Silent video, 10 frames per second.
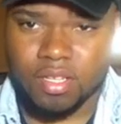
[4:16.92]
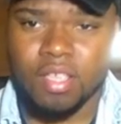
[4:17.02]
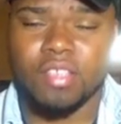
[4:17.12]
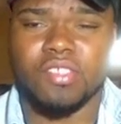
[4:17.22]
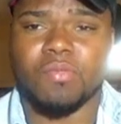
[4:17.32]

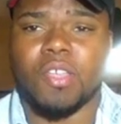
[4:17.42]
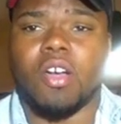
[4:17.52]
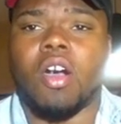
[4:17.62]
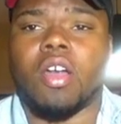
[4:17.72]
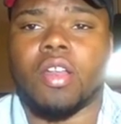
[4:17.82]
I used to be an
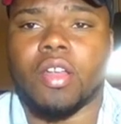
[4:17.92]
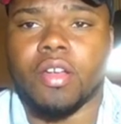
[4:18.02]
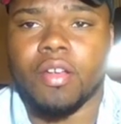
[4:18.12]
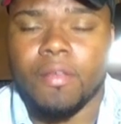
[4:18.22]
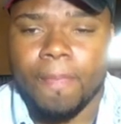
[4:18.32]
auditor,
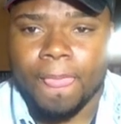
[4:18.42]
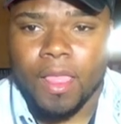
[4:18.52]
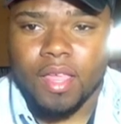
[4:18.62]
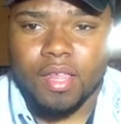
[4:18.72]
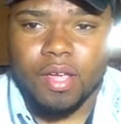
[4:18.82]

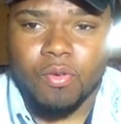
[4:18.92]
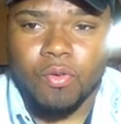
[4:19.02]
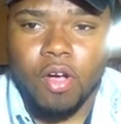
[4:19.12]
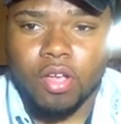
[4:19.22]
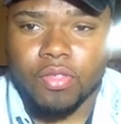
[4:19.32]
and I would
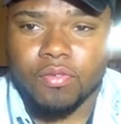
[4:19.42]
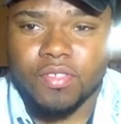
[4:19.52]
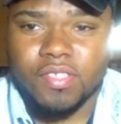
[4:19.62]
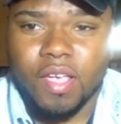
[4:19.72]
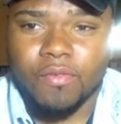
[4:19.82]
walk through
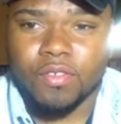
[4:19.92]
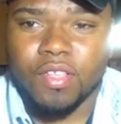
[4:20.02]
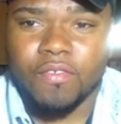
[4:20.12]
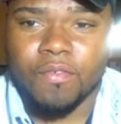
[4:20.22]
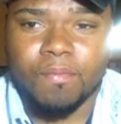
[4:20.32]
several
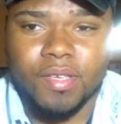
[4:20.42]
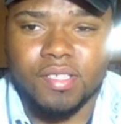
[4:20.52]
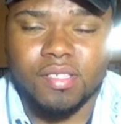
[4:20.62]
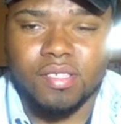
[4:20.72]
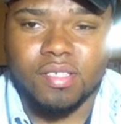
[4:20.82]
different
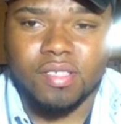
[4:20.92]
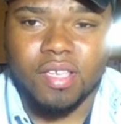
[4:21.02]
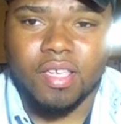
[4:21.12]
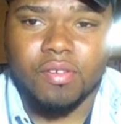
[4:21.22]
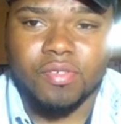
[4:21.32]
businesses,
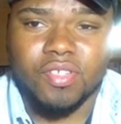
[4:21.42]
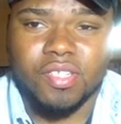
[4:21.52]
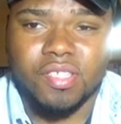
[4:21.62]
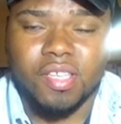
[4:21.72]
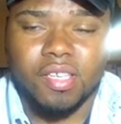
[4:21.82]
like I was
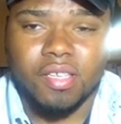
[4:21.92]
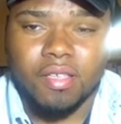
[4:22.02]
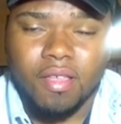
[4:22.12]
just saying.